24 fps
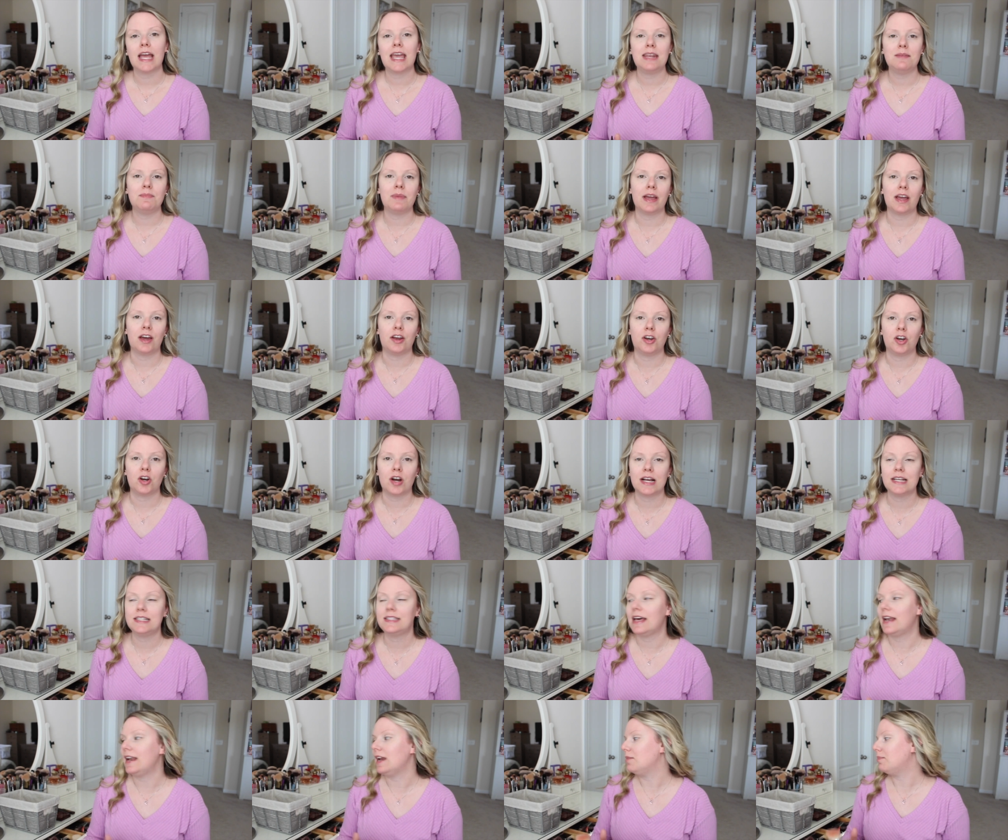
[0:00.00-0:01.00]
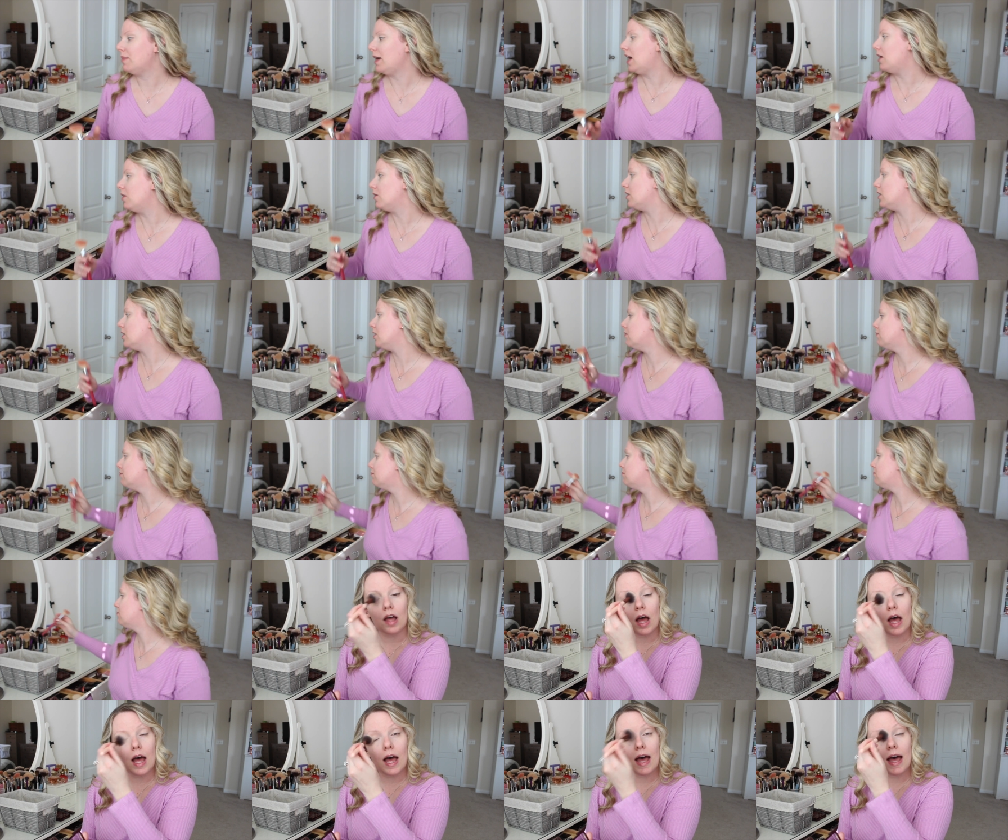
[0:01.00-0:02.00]
in my under eye setting powder.
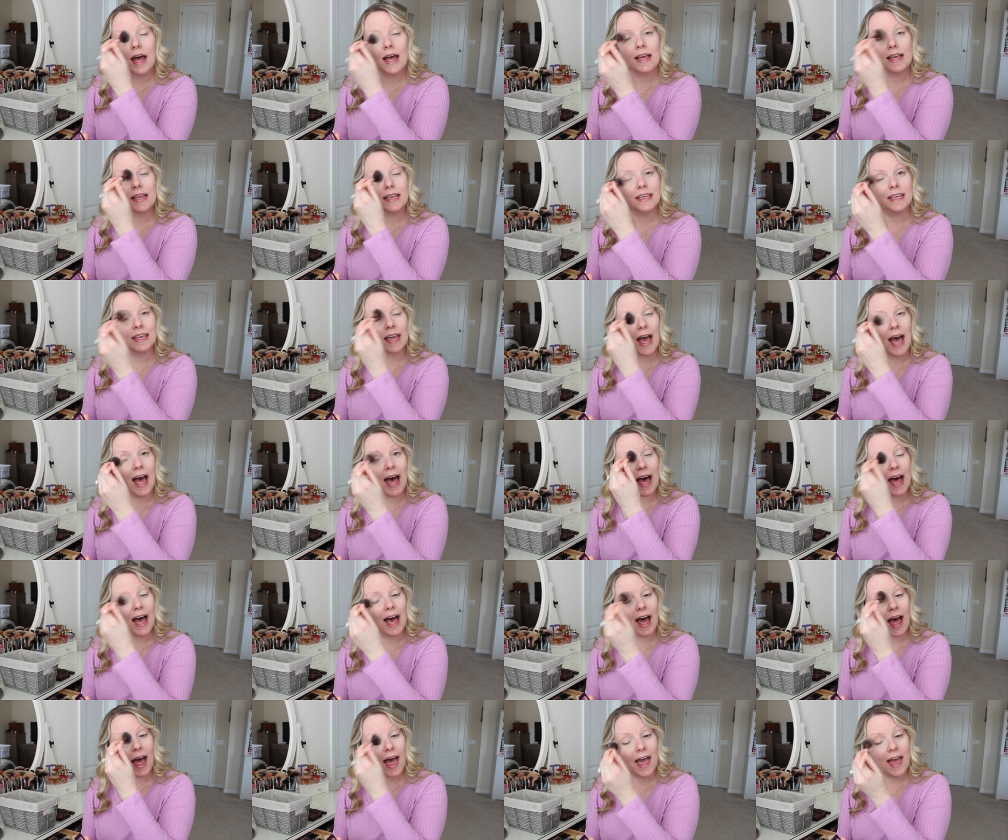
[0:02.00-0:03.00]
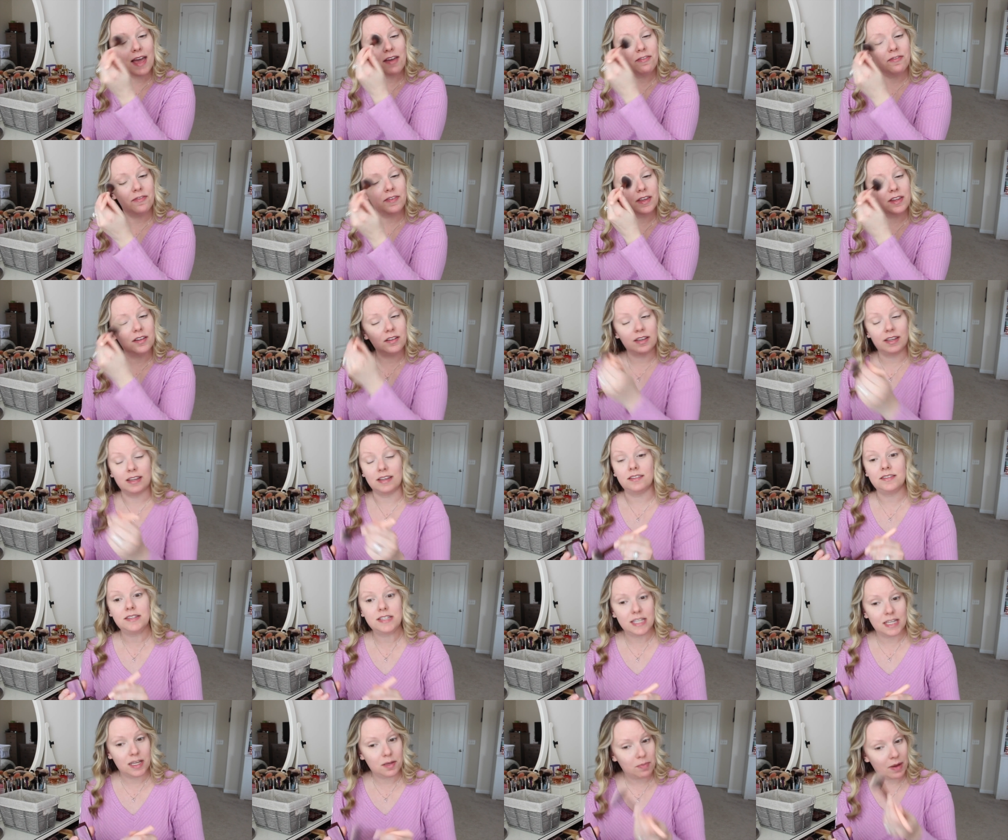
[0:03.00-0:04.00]
Uh, yeah, I feel
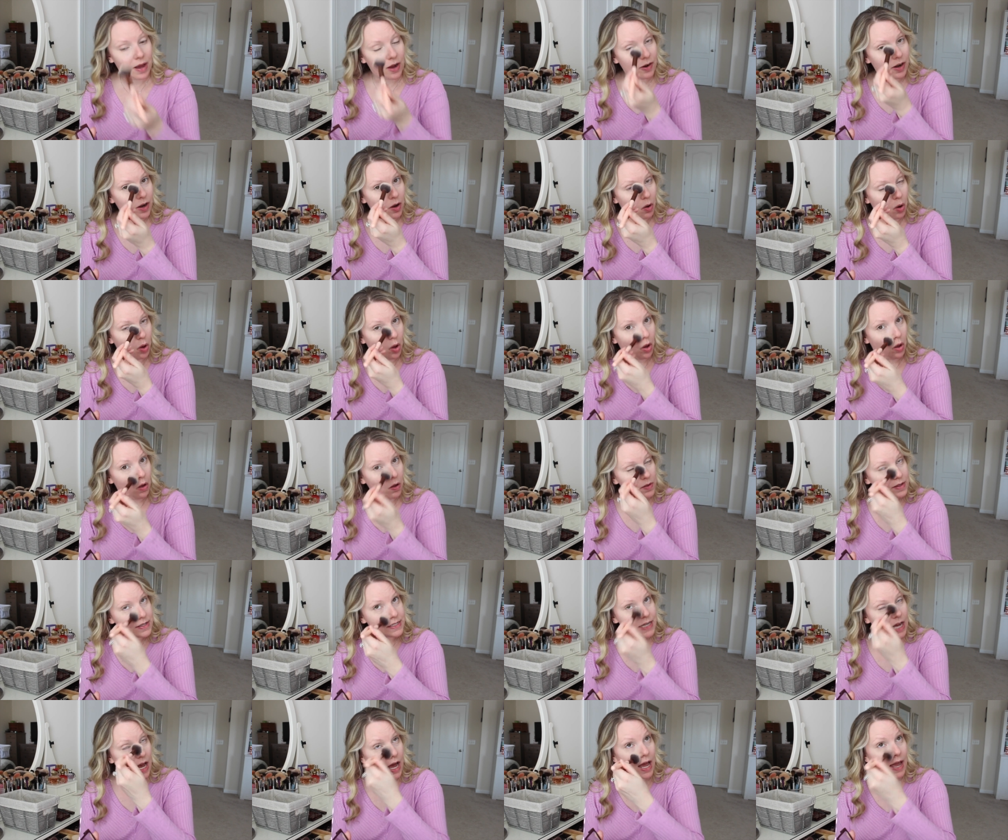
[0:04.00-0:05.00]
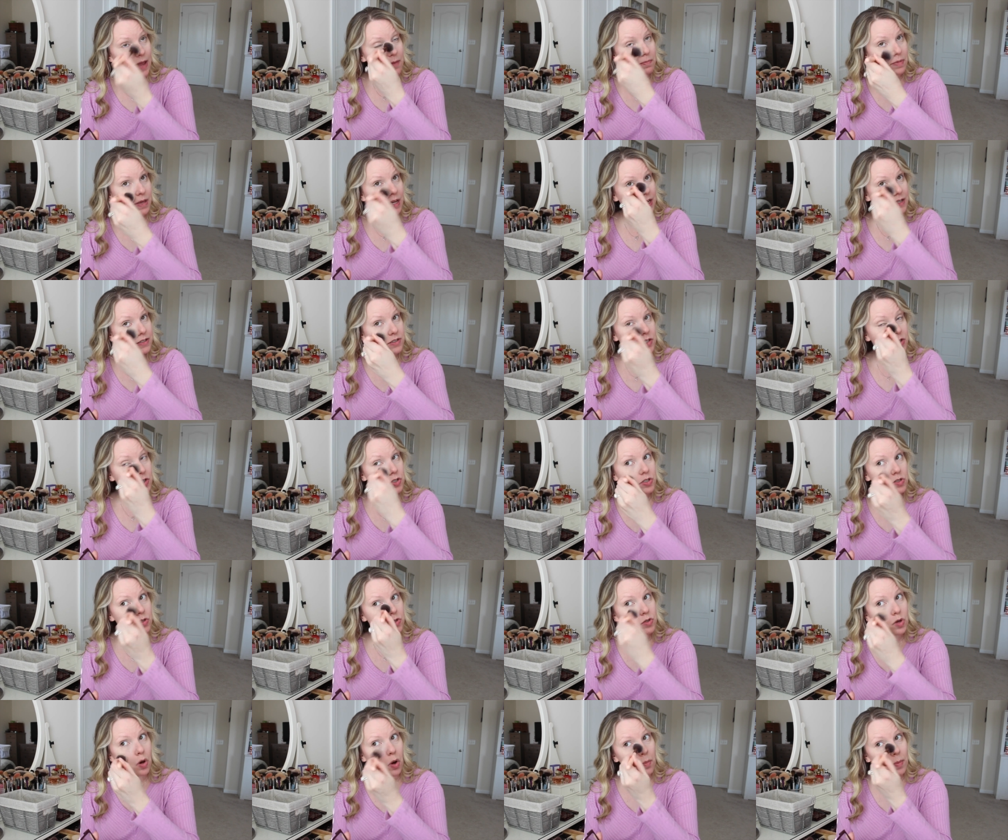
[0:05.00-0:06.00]
guilty about it all the time because there's
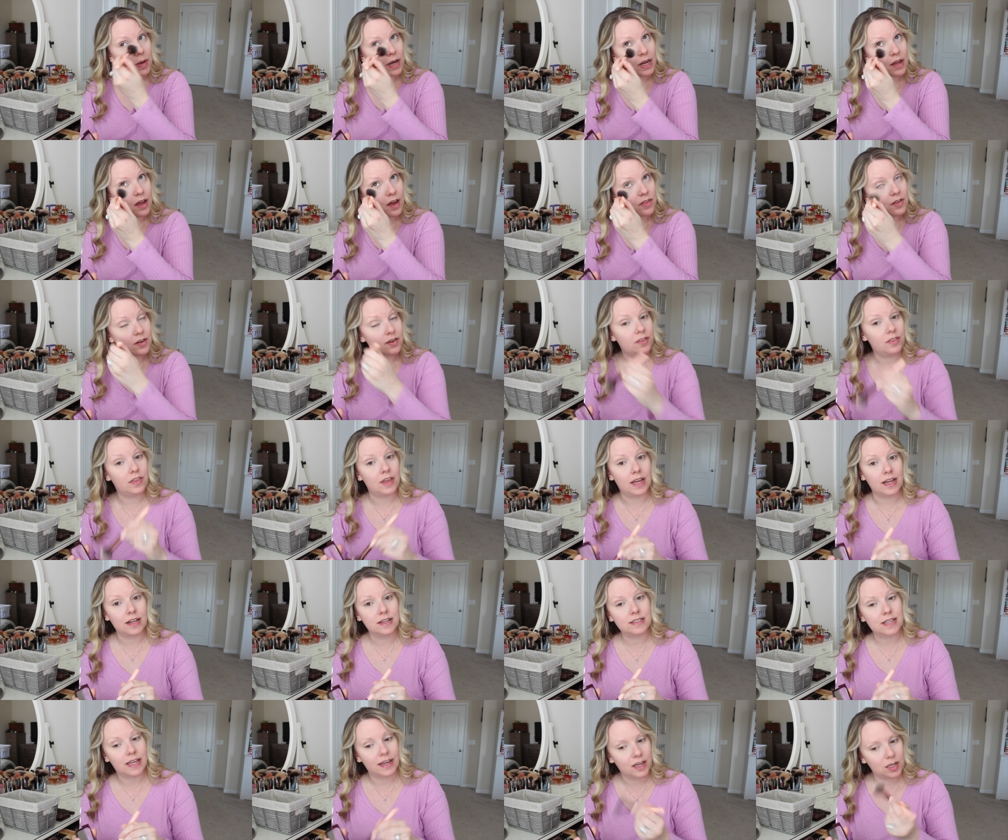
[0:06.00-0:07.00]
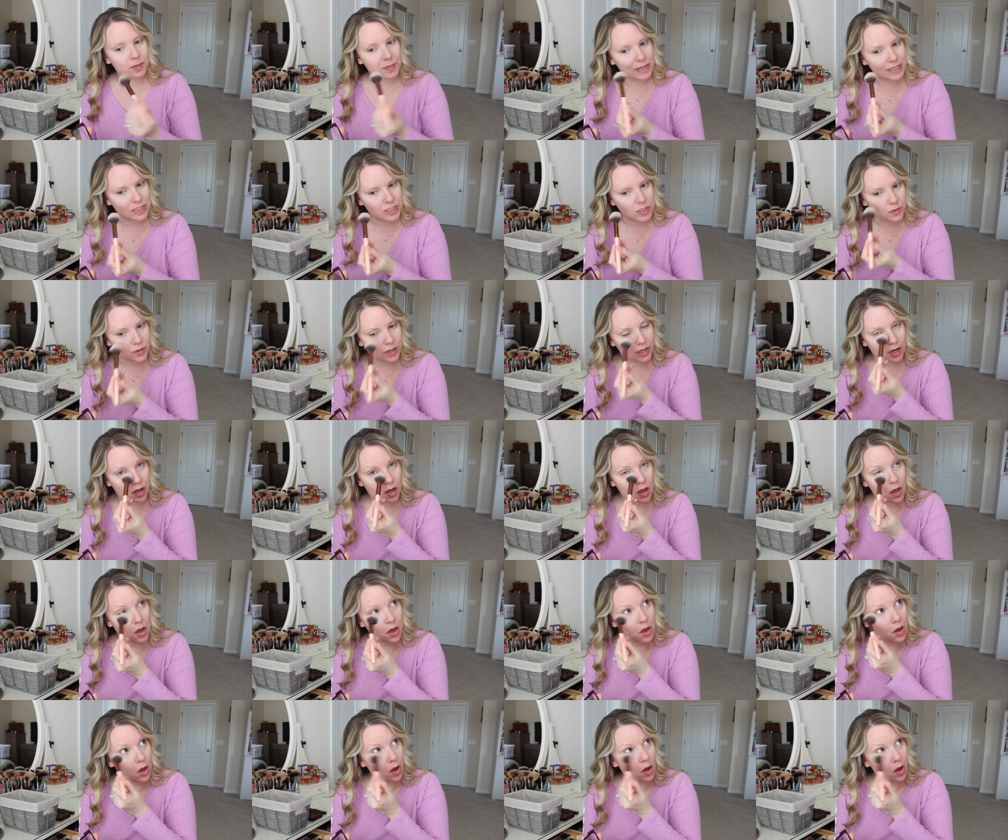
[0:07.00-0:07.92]
so many other things I could be doing